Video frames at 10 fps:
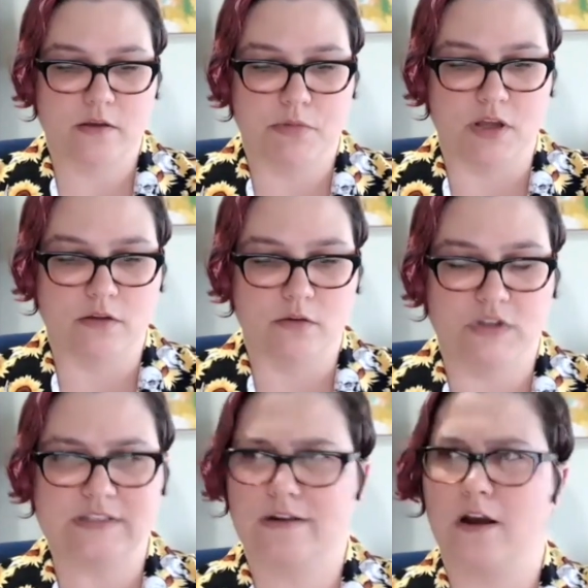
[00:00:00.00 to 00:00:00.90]
But
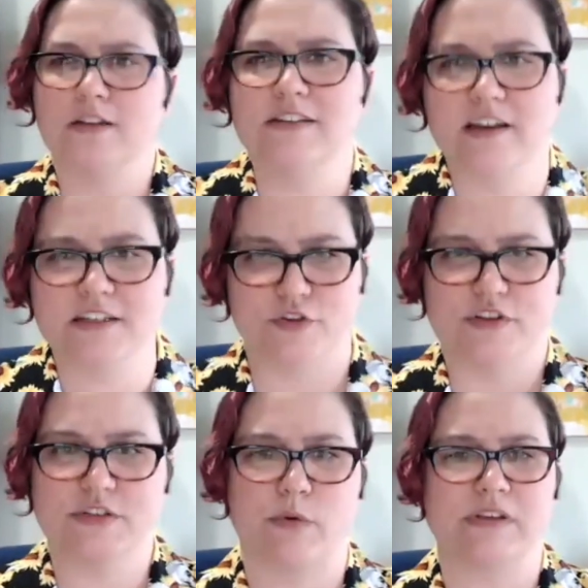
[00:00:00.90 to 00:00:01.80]
what's the context for
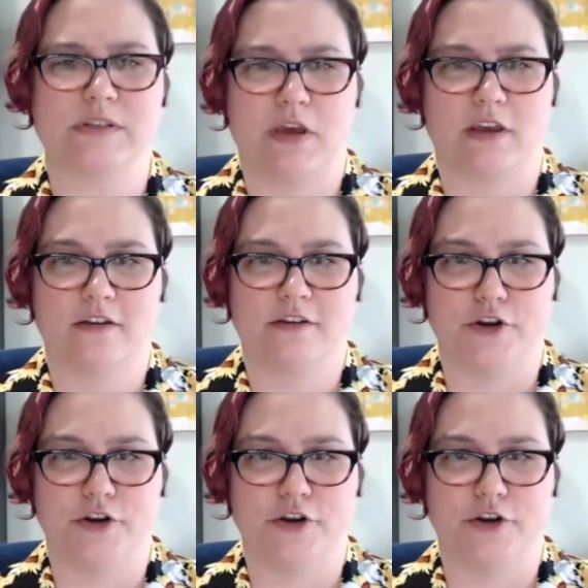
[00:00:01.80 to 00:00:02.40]
this resume?